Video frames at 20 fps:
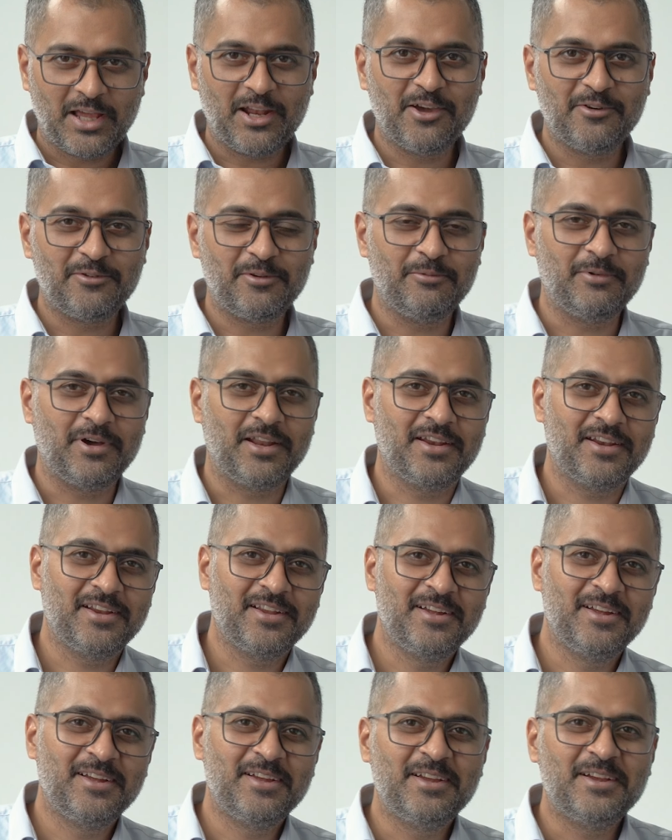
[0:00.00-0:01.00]
Hello everyone,
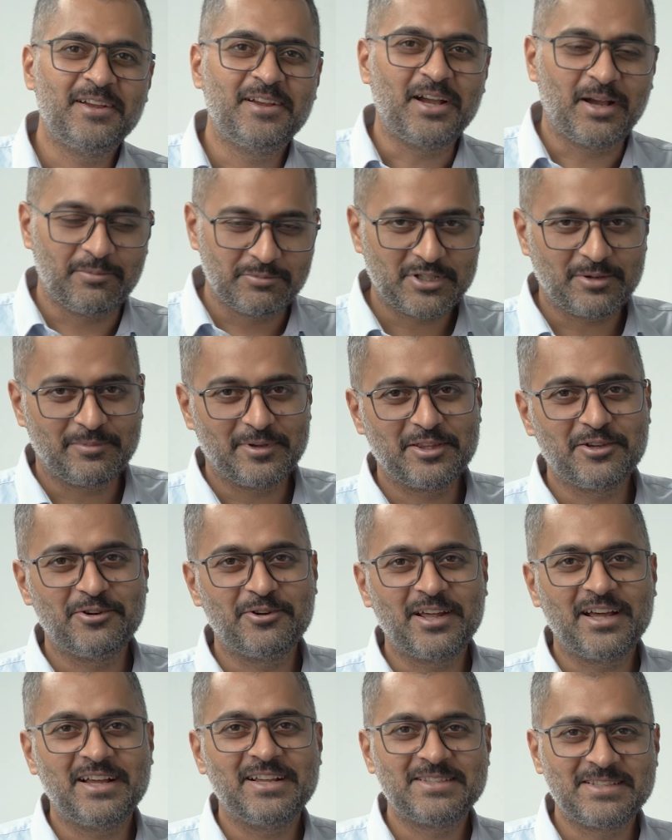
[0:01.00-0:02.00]
I'm Shamanth
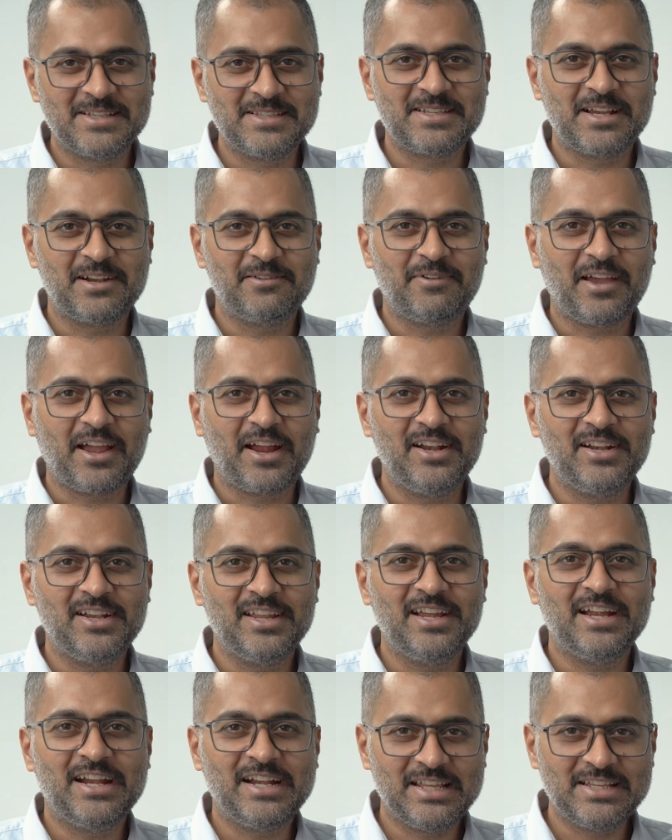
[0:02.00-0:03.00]
Gowda, CSAT
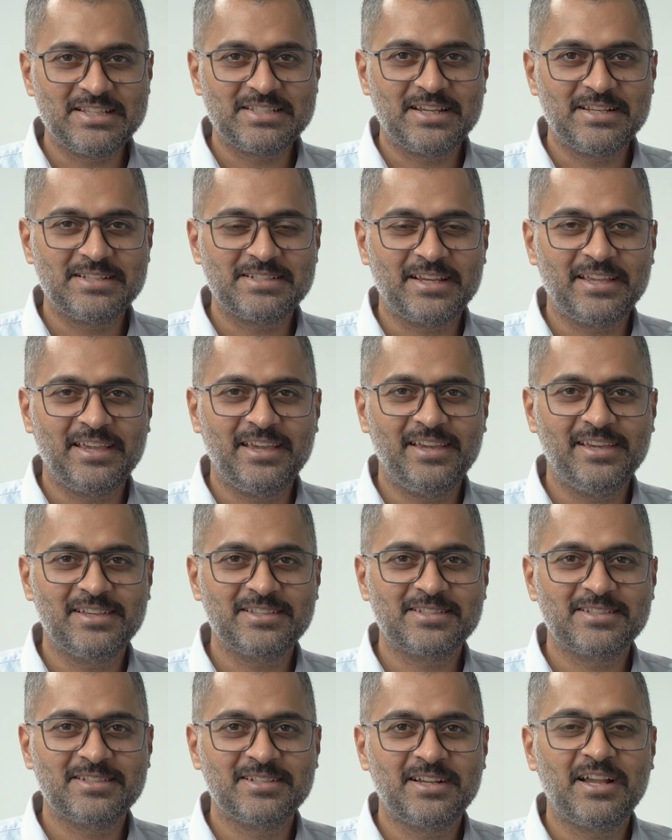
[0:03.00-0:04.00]
faculty at Insights
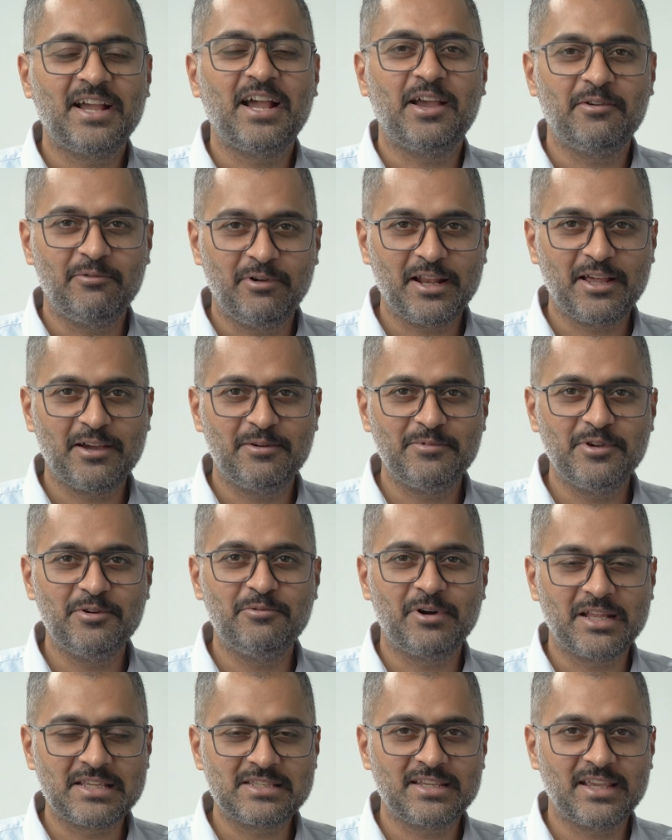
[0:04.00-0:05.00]
IAS. I welcome you
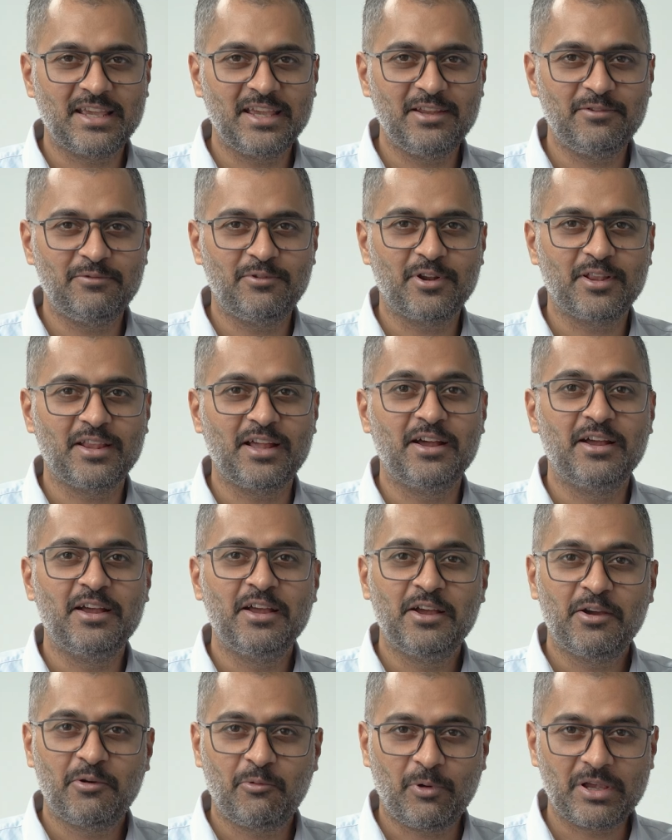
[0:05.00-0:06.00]
once again for the
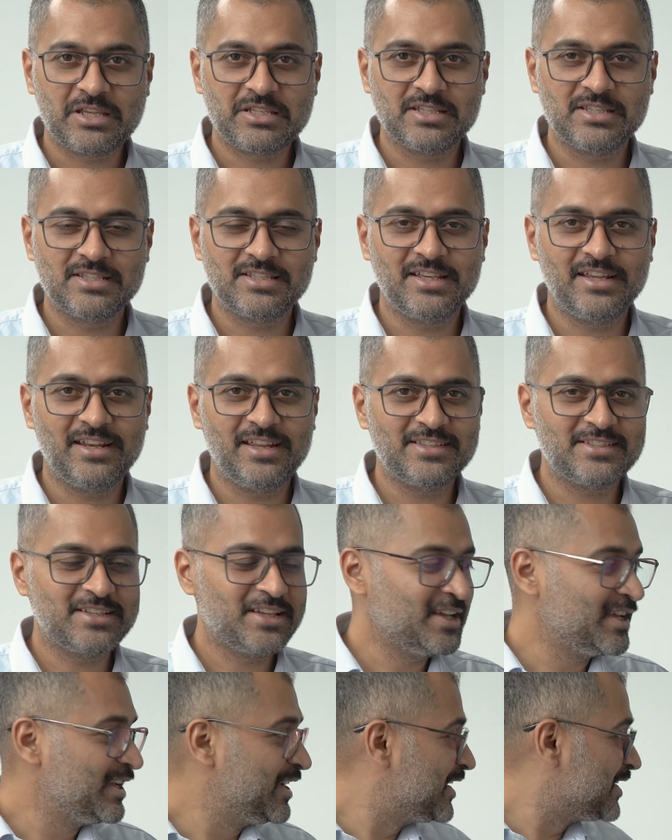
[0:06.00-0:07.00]
question series
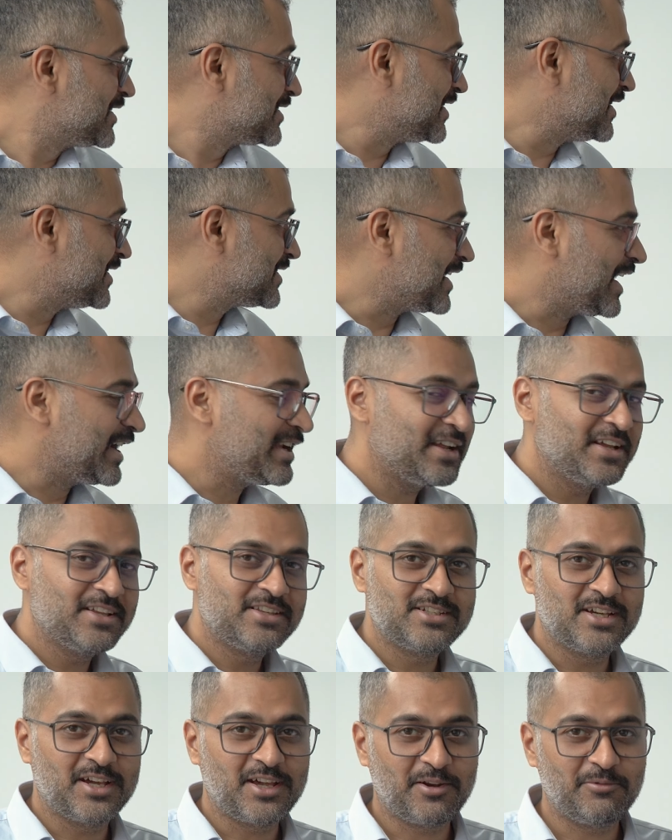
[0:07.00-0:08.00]
CSAT
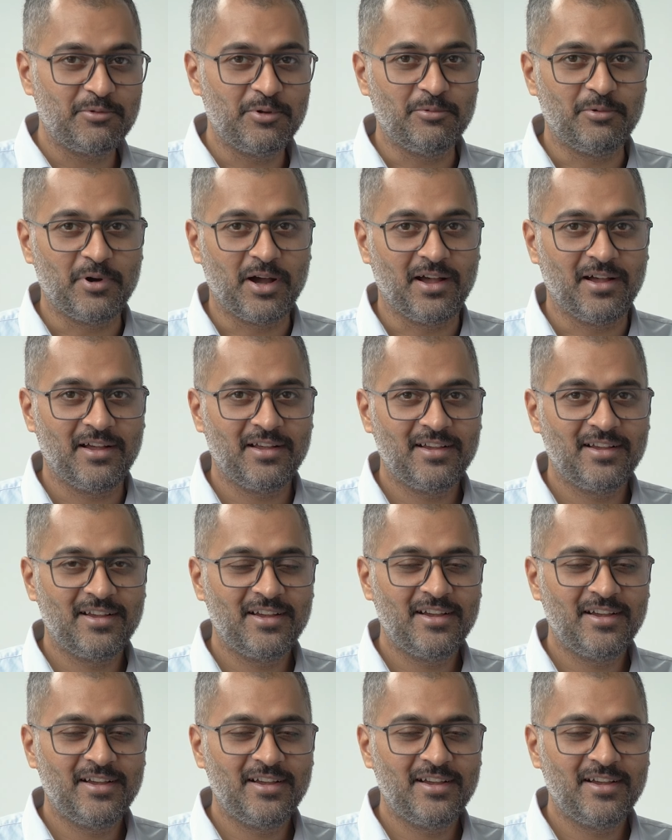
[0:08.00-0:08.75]
Chakravyuha.